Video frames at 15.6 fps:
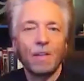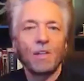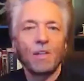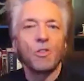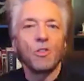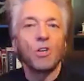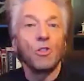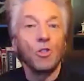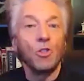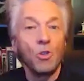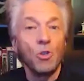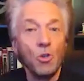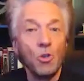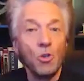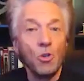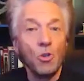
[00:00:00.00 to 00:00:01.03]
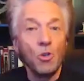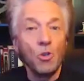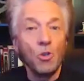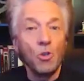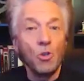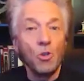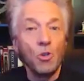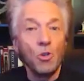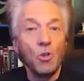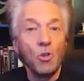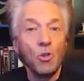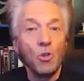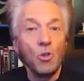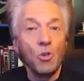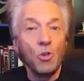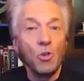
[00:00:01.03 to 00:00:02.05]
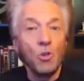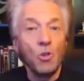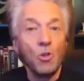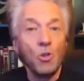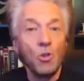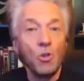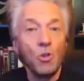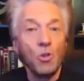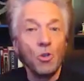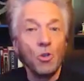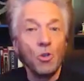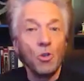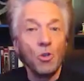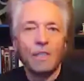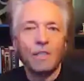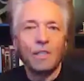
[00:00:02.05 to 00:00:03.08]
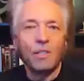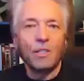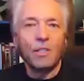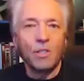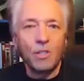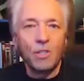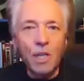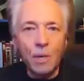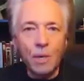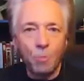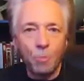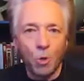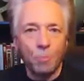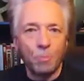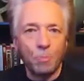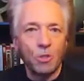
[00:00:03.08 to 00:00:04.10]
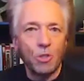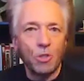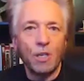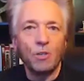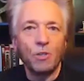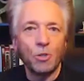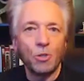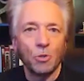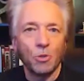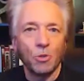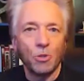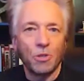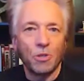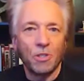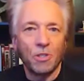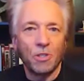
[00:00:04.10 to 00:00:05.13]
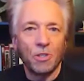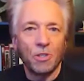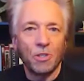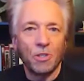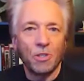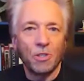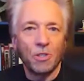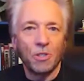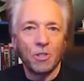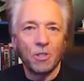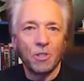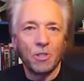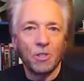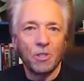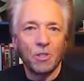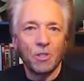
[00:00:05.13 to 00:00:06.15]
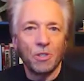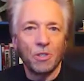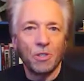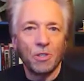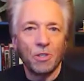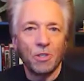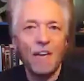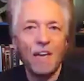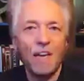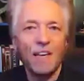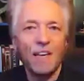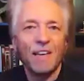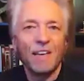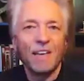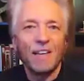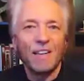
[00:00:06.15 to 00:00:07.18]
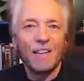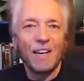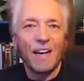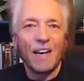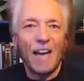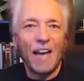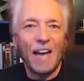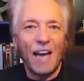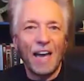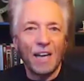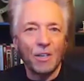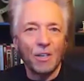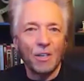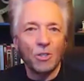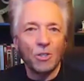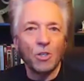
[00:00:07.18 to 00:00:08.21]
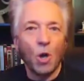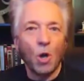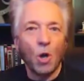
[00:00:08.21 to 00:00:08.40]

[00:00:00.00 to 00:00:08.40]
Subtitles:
The new discoveries are revealing deeper potentials within us that we, as a